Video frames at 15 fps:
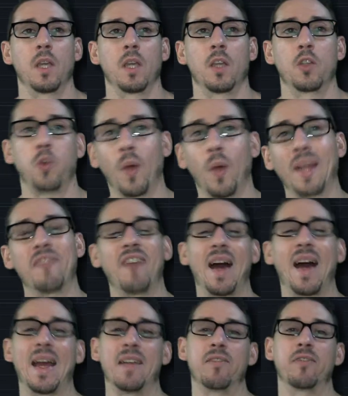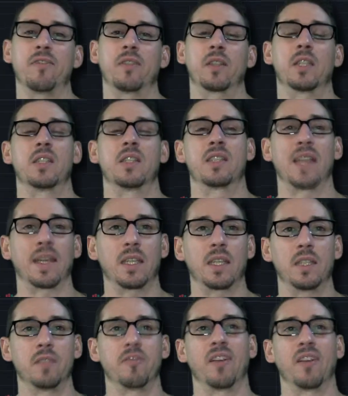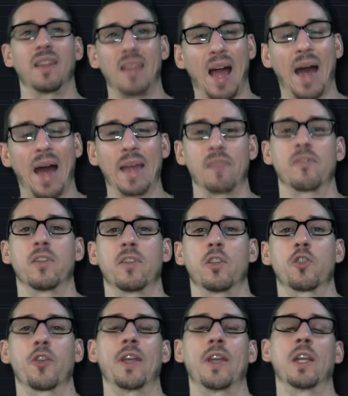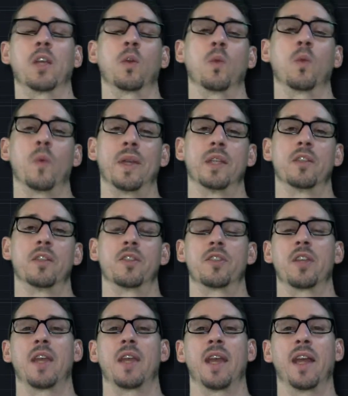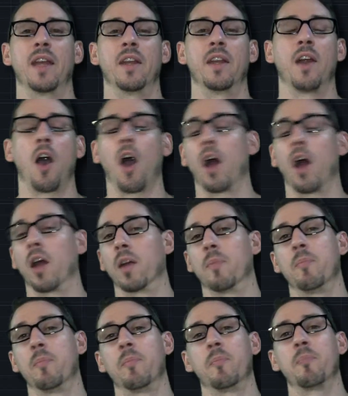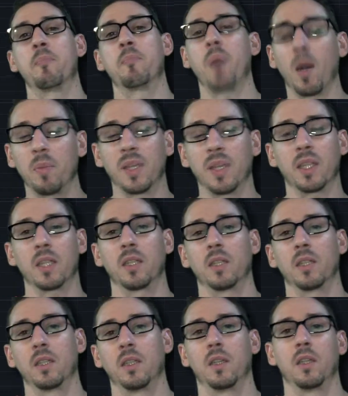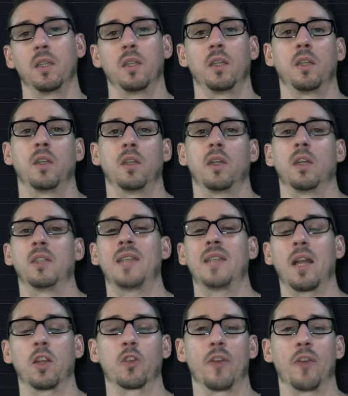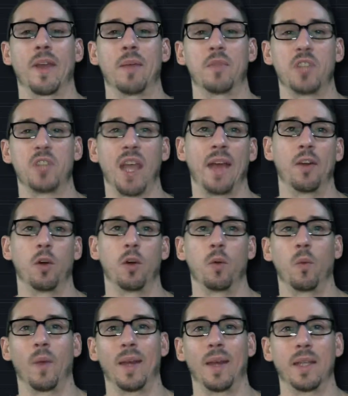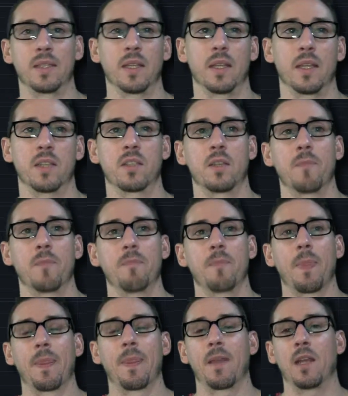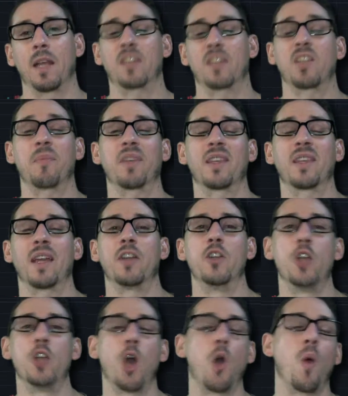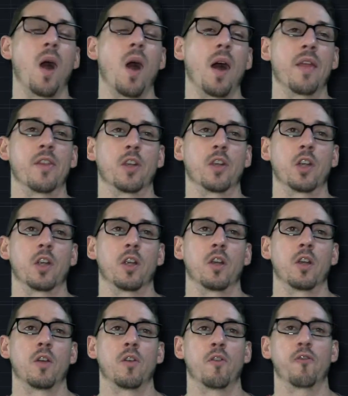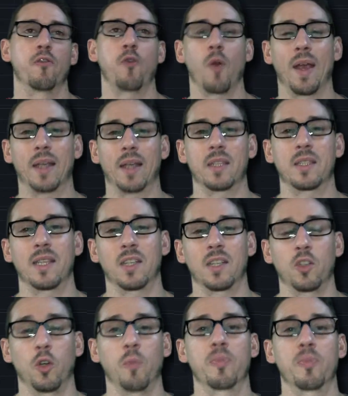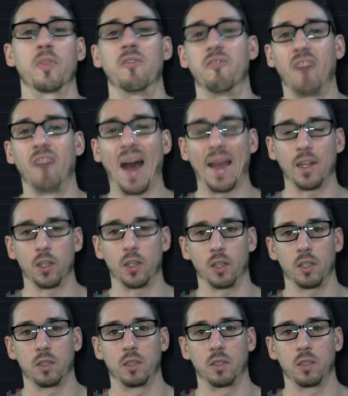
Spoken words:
25 consecutive live trading wins in our public Telegram channel went into this. That's something that no other Forex signal provider